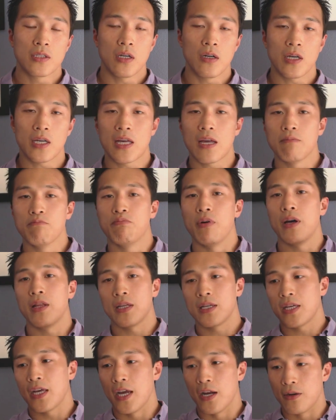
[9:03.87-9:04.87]
So you can
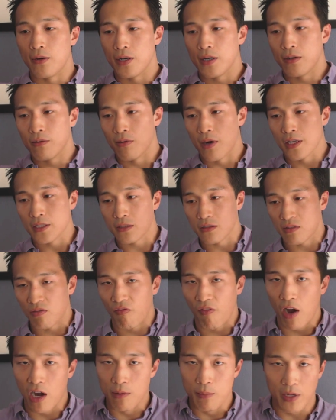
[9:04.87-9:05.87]
buddy carry, right?
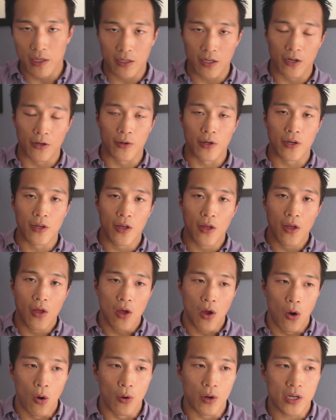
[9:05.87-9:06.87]
So it's fireman carry,
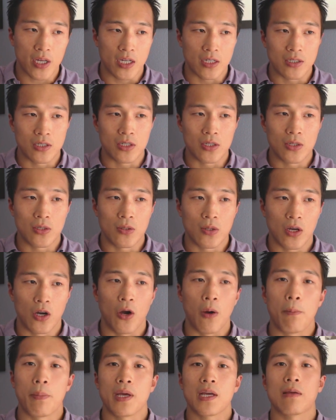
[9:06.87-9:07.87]
or you can
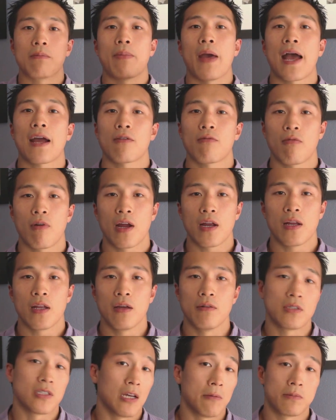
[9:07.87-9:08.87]
do the whole piggyback
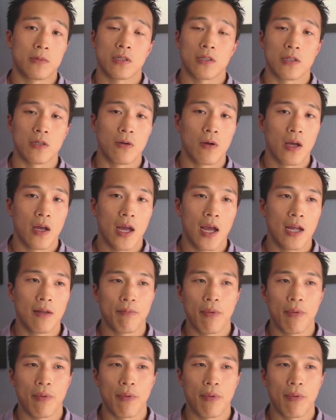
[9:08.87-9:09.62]
ride. It's up to you.